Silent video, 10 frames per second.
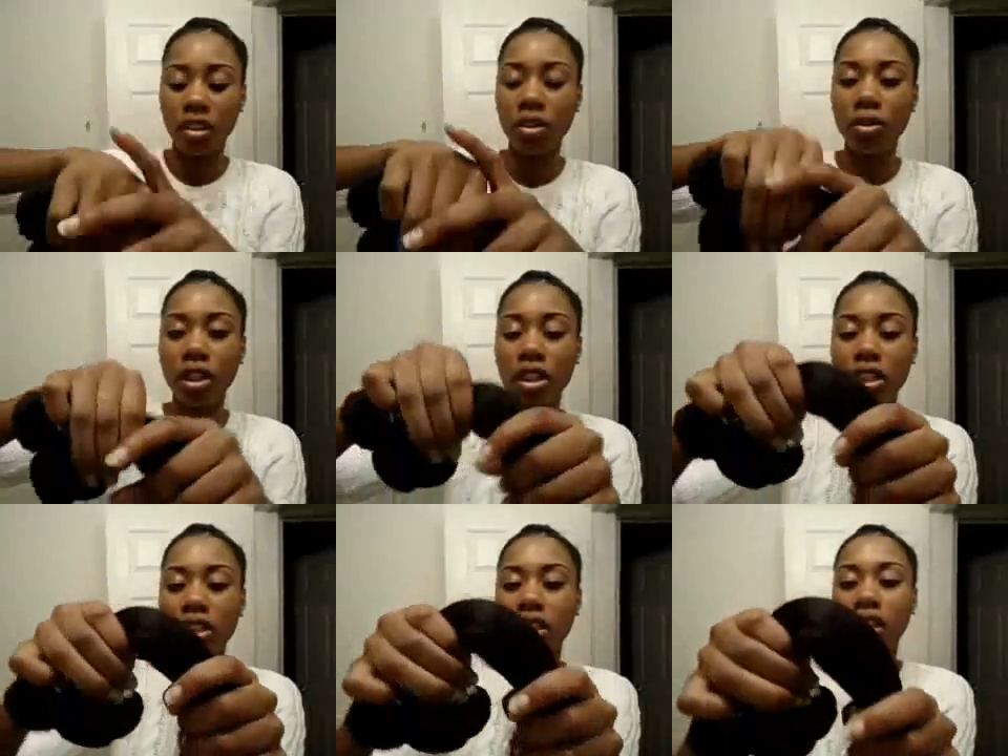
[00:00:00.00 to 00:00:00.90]
You
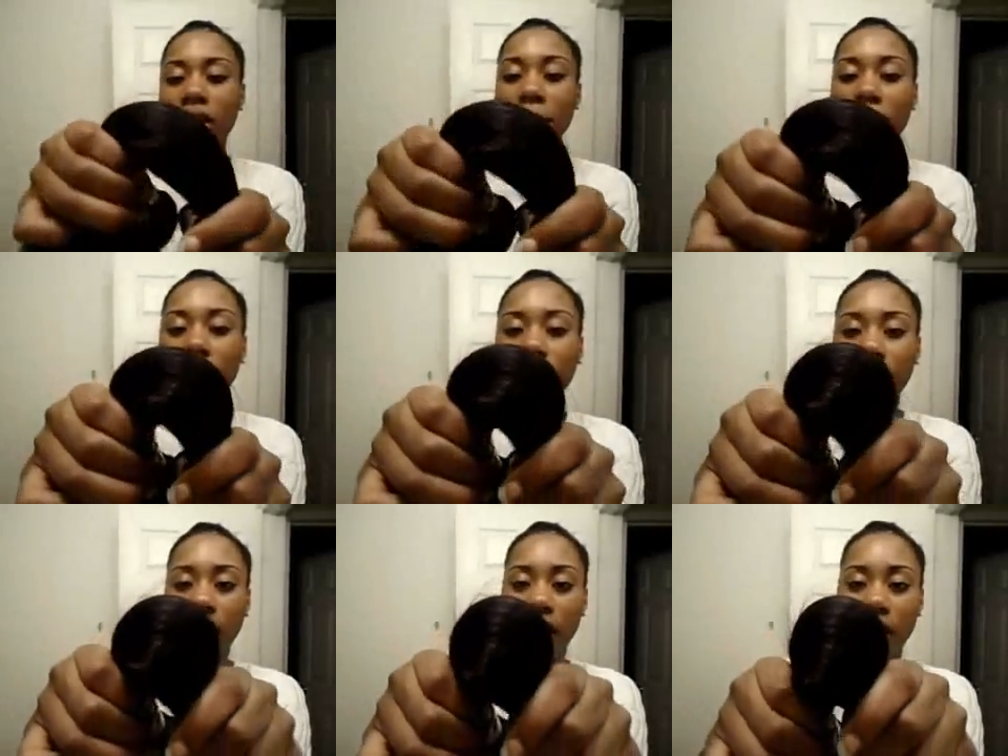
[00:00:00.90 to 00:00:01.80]
can see it
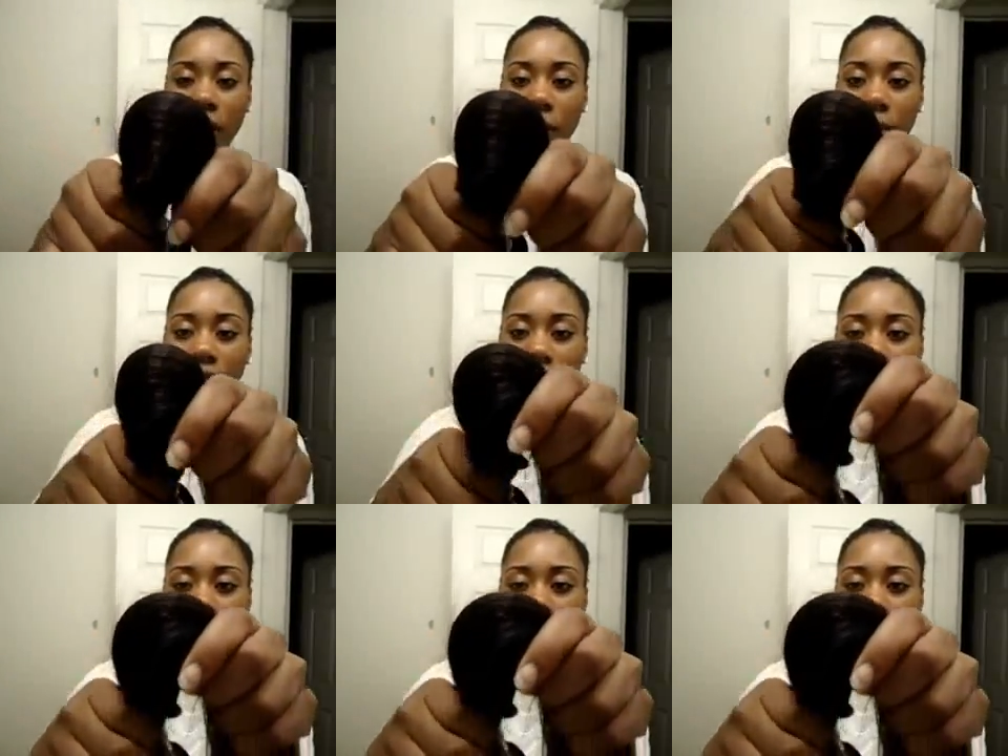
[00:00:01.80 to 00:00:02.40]
poking out.